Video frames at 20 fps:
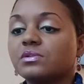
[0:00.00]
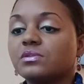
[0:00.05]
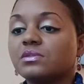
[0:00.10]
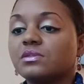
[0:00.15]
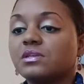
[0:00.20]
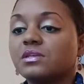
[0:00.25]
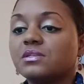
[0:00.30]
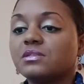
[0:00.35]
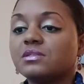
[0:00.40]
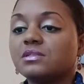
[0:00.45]

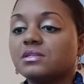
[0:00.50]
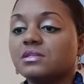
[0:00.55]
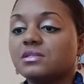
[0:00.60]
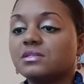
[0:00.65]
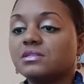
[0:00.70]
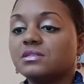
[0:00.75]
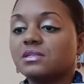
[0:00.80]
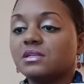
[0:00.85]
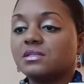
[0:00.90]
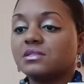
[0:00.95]
This
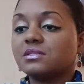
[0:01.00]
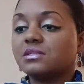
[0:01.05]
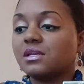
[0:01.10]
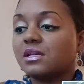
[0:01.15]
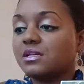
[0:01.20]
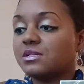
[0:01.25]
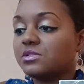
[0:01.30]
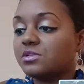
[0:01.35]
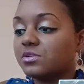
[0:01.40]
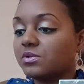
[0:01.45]
is
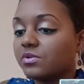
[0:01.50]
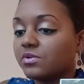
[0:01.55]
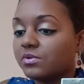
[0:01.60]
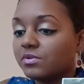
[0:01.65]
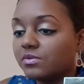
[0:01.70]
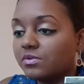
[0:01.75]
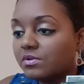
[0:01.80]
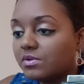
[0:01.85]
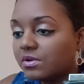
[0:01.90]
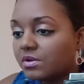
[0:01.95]
sensational.